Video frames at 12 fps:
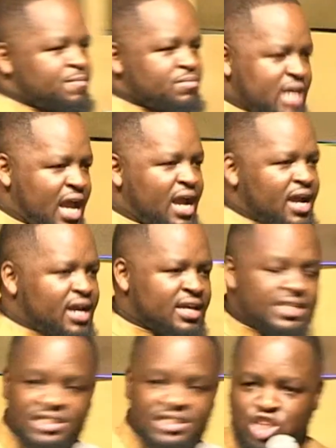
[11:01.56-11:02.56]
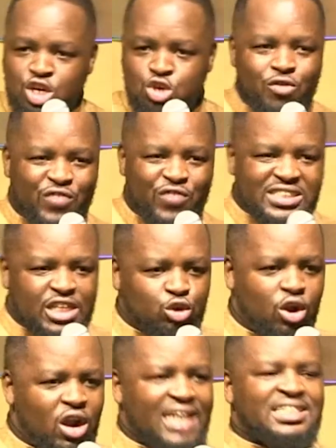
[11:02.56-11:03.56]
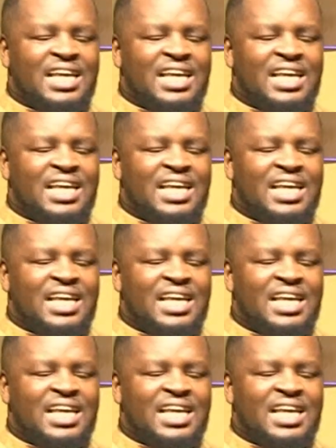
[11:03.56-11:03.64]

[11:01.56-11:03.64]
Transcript: Yeah, it's GU versus Rollers.